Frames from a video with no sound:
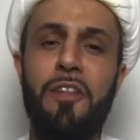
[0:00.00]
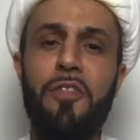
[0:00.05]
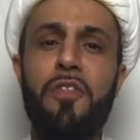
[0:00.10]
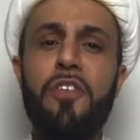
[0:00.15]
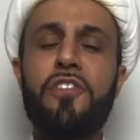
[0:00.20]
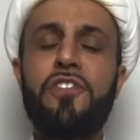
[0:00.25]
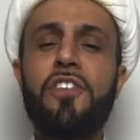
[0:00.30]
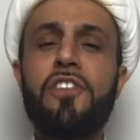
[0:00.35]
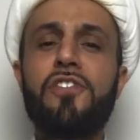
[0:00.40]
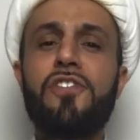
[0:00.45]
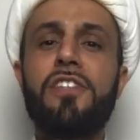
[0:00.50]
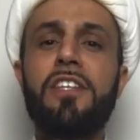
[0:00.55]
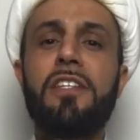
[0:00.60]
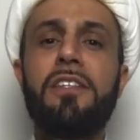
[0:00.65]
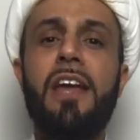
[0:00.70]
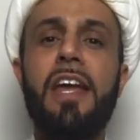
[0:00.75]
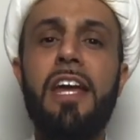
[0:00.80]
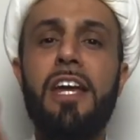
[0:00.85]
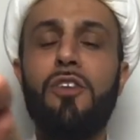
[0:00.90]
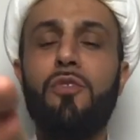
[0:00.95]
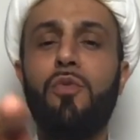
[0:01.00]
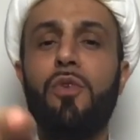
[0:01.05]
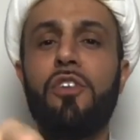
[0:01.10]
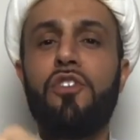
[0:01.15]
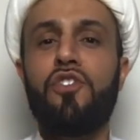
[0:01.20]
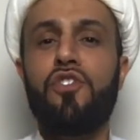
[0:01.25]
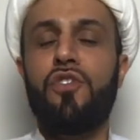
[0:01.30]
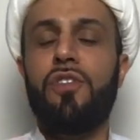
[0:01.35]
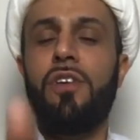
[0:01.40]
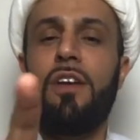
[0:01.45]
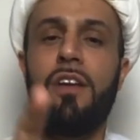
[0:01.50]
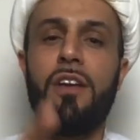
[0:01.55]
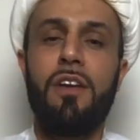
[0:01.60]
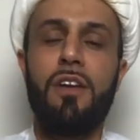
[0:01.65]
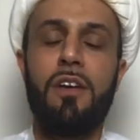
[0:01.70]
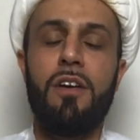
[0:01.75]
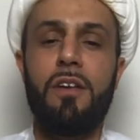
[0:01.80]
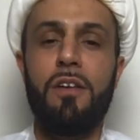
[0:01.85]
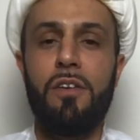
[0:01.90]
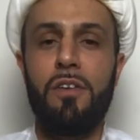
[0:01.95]
This is the day in which
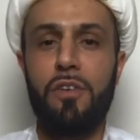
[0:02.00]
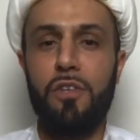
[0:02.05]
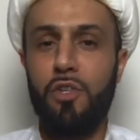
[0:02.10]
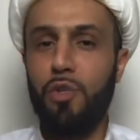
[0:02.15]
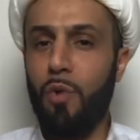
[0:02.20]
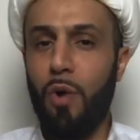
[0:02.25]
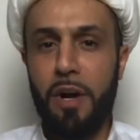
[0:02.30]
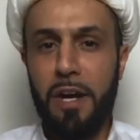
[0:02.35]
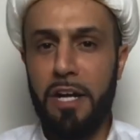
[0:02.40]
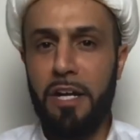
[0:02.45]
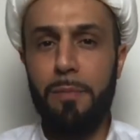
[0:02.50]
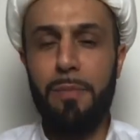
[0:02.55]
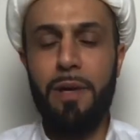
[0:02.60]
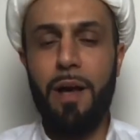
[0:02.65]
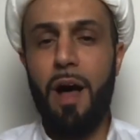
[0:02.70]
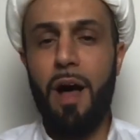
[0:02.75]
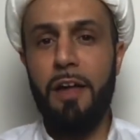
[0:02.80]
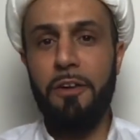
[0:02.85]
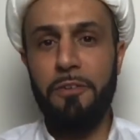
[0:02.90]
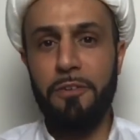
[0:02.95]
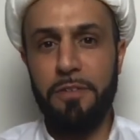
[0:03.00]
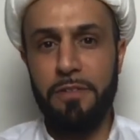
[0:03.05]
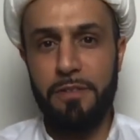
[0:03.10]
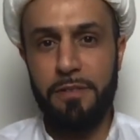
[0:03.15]
you are going to be honored.